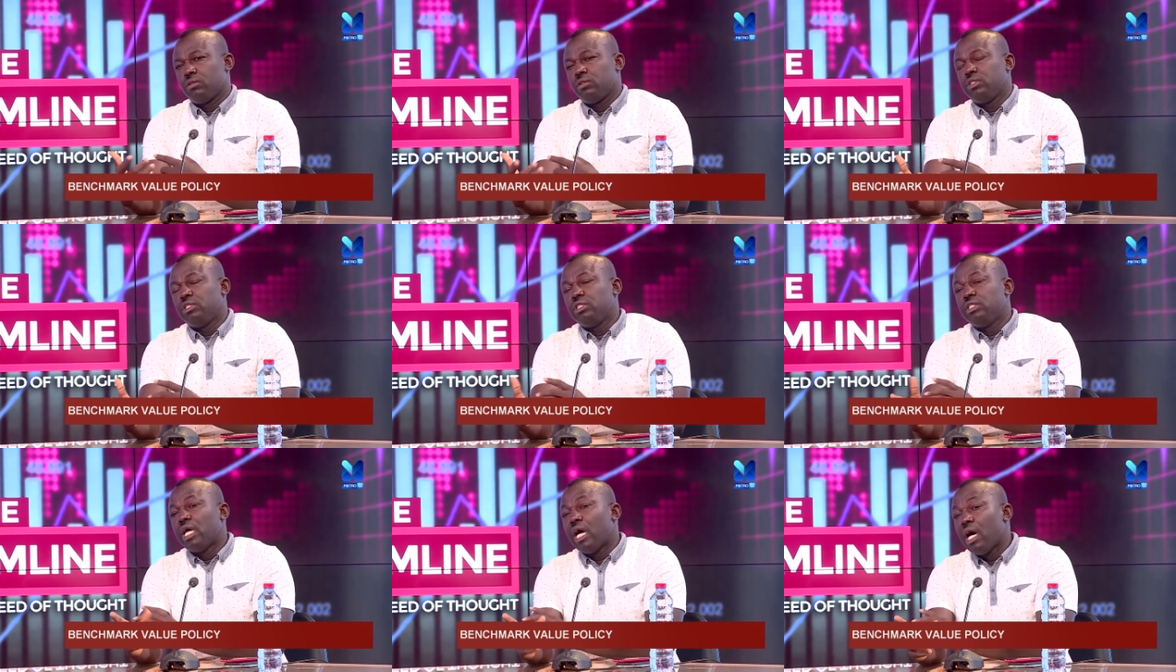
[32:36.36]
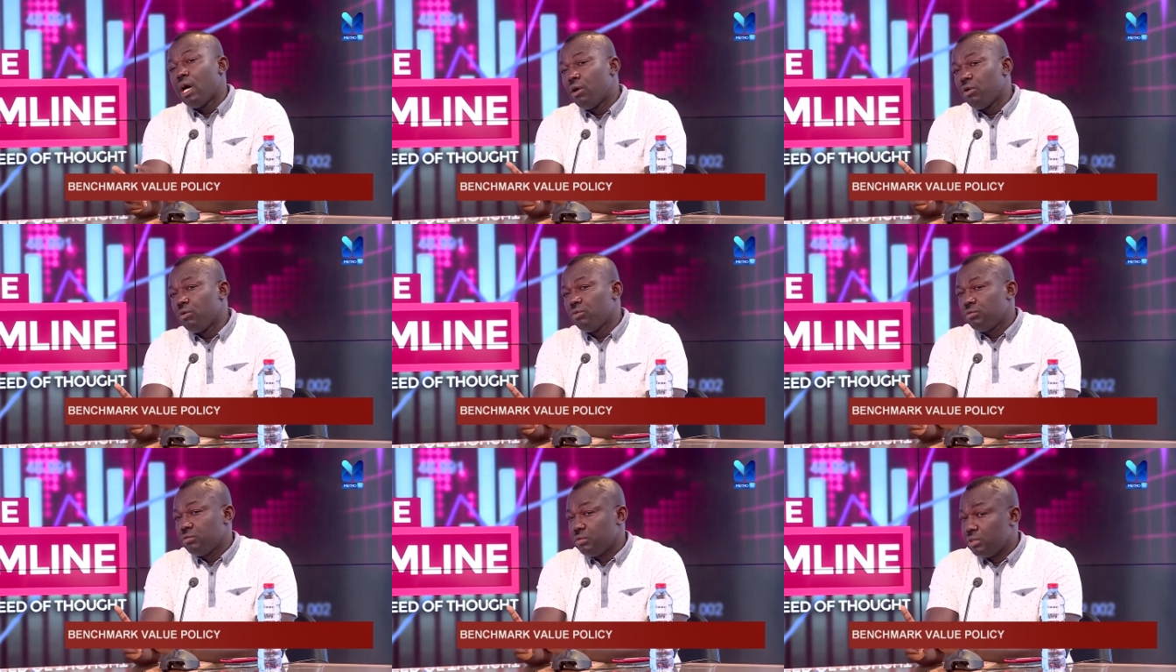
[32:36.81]

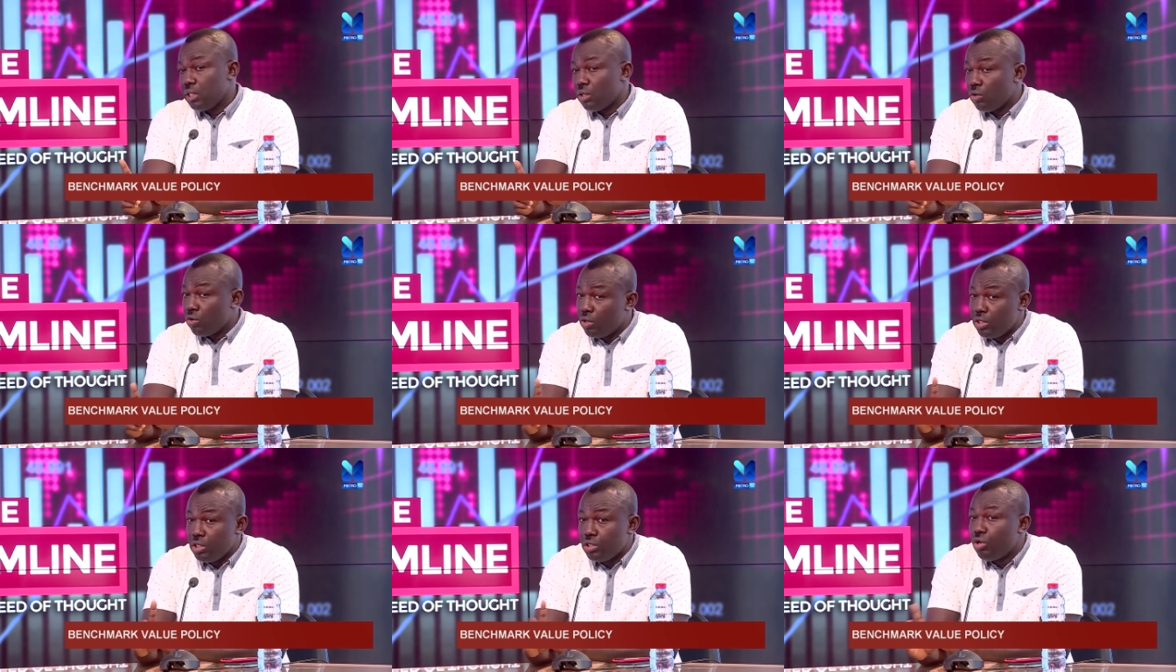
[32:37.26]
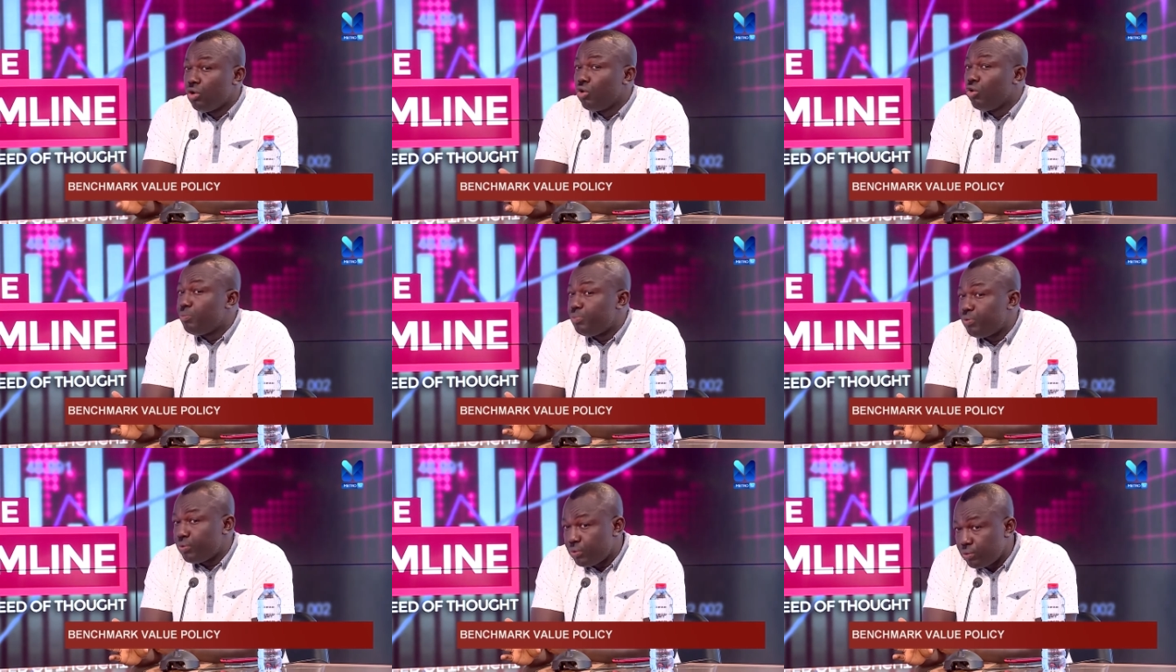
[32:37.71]
Now, the only
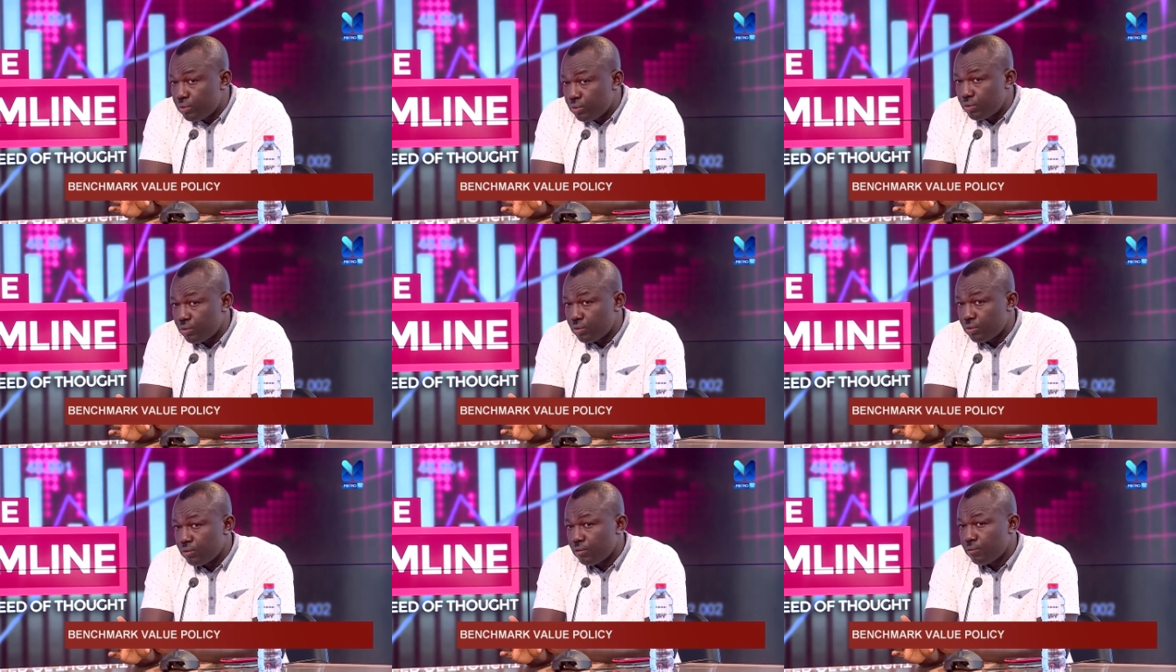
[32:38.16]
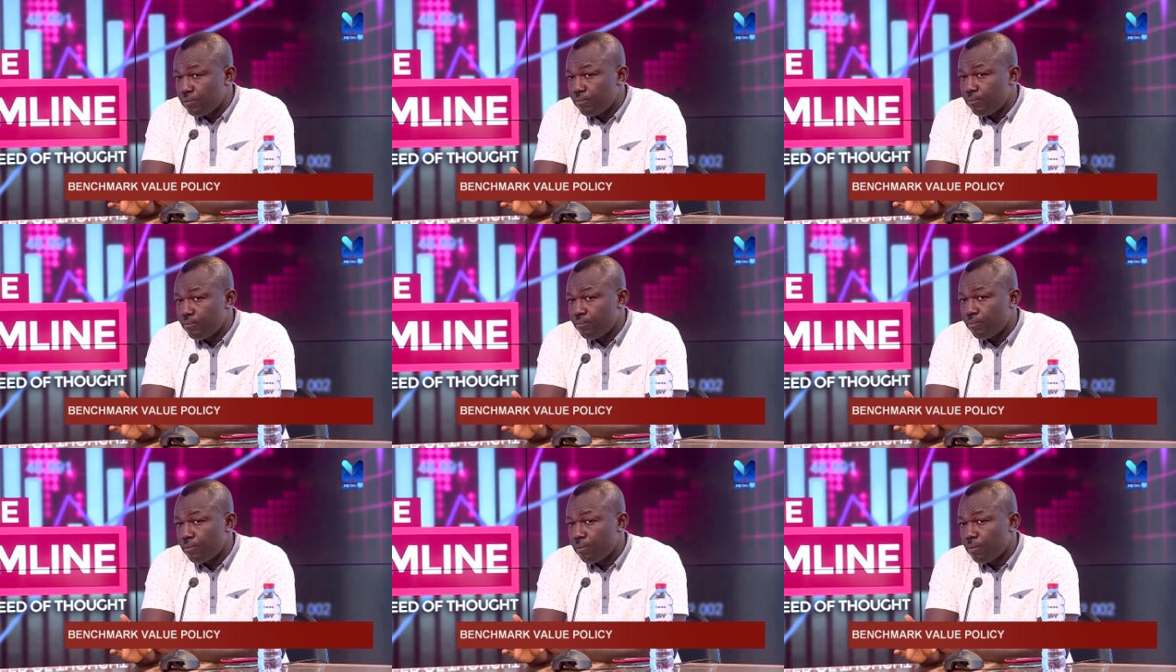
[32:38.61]
hope
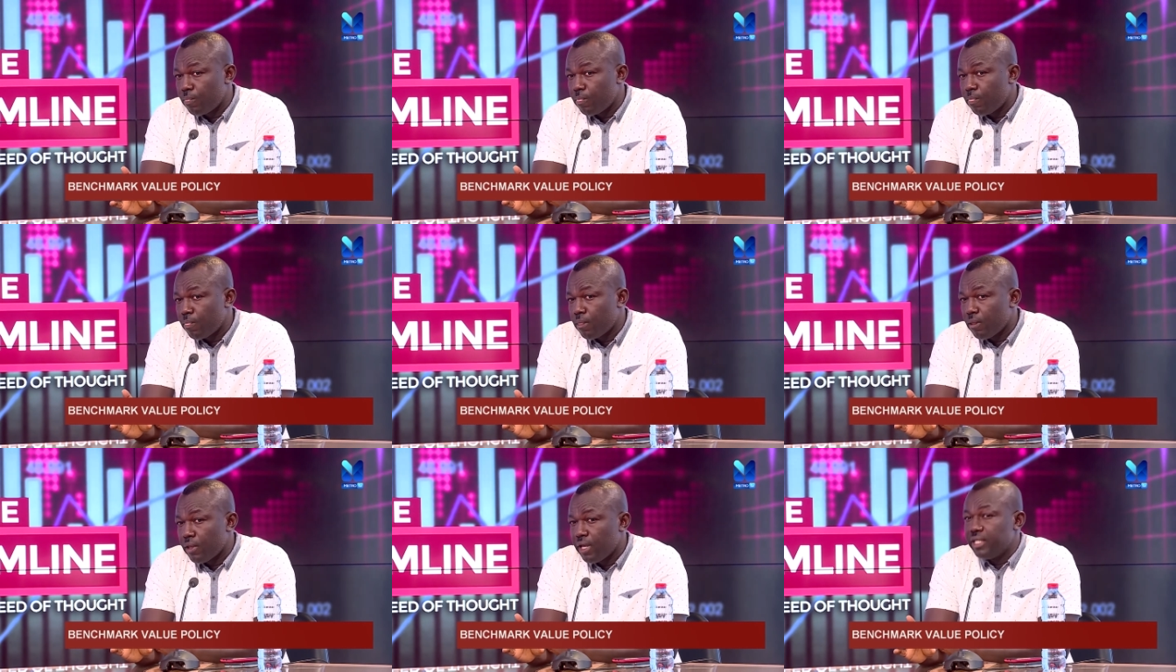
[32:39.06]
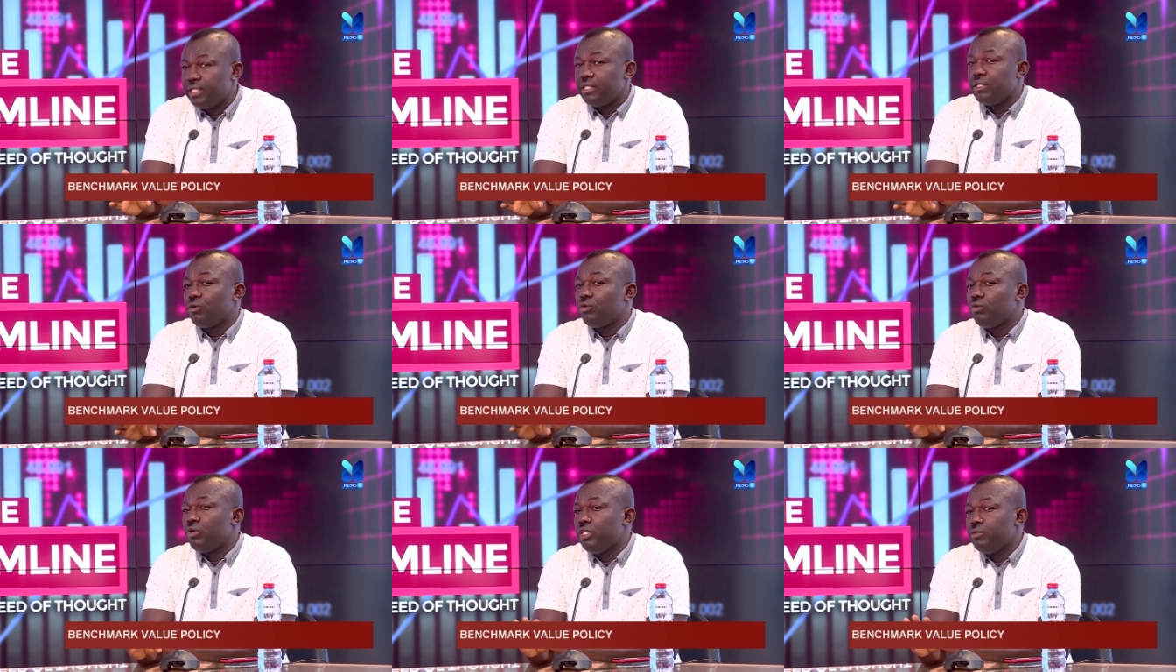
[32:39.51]
and
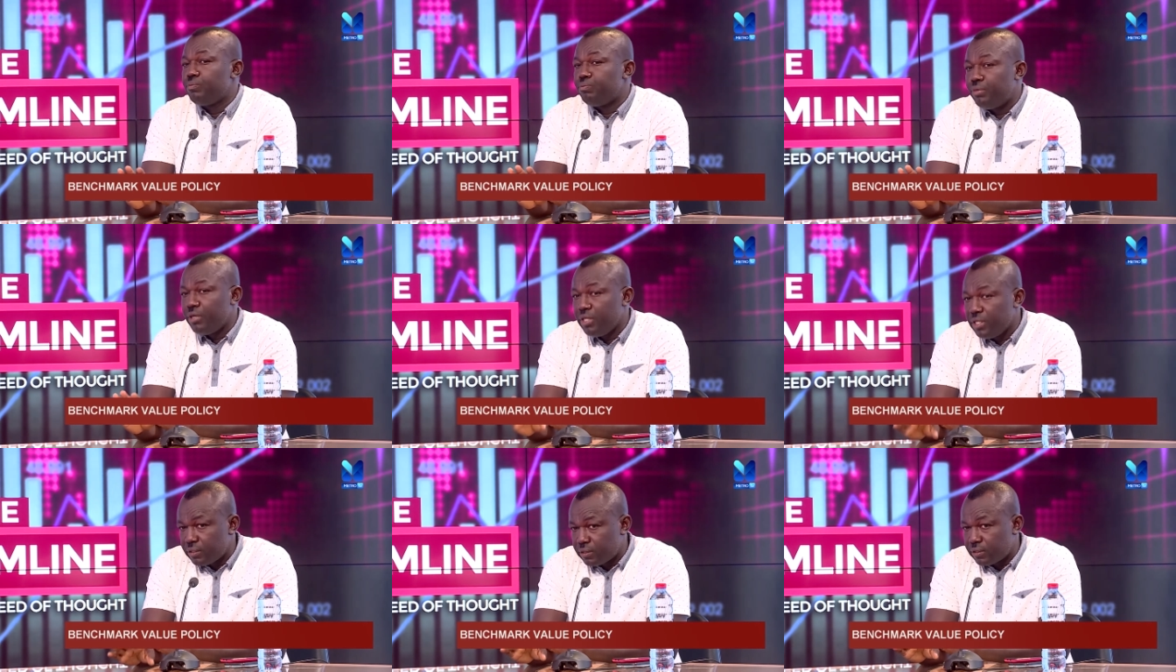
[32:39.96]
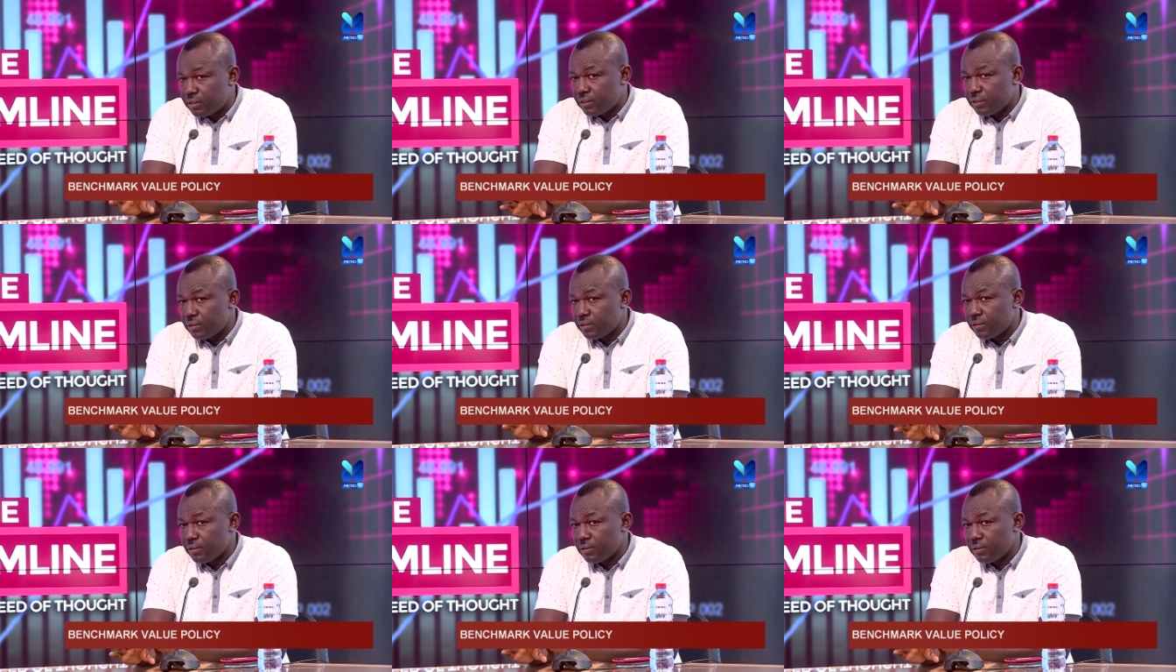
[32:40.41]
the only place